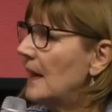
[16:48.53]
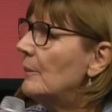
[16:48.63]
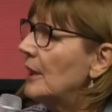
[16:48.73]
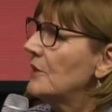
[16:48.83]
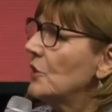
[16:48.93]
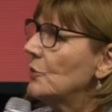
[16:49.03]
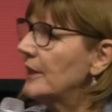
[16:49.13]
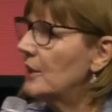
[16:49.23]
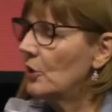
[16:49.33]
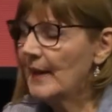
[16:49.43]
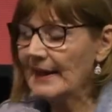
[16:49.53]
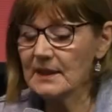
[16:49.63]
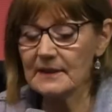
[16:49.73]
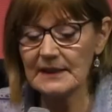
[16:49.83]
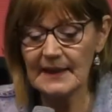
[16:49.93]
But I just want to go back
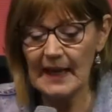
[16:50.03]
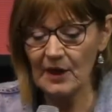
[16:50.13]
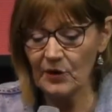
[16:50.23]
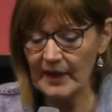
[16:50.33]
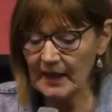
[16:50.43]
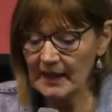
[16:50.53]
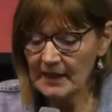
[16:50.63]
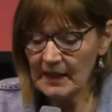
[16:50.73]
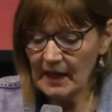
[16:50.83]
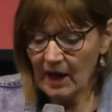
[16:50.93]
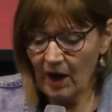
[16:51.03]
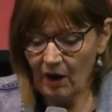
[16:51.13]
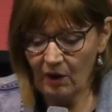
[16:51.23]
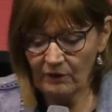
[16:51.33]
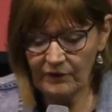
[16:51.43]
to this area
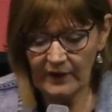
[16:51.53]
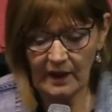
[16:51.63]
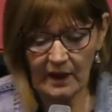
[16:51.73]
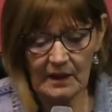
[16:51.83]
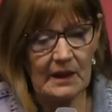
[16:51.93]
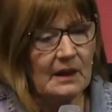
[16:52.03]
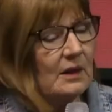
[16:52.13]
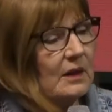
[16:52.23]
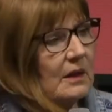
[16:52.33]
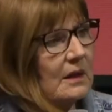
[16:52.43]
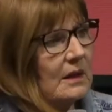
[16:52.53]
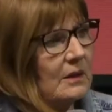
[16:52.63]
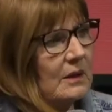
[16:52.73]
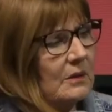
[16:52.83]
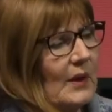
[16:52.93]
of uh,
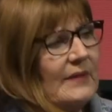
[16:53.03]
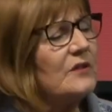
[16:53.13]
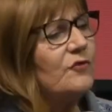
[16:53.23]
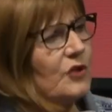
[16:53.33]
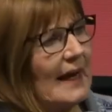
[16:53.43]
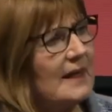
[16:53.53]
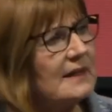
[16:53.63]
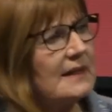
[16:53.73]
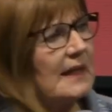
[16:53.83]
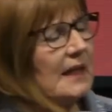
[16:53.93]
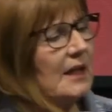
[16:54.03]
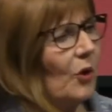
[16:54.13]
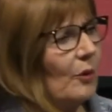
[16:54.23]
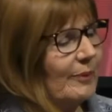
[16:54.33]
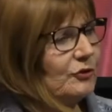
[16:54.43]
when there's jealousy
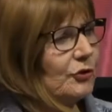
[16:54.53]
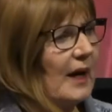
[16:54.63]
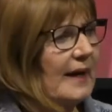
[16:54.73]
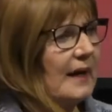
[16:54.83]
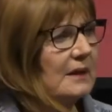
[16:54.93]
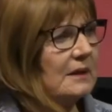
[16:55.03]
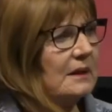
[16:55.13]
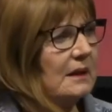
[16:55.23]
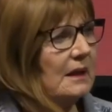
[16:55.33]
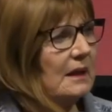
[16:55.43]
or betrayal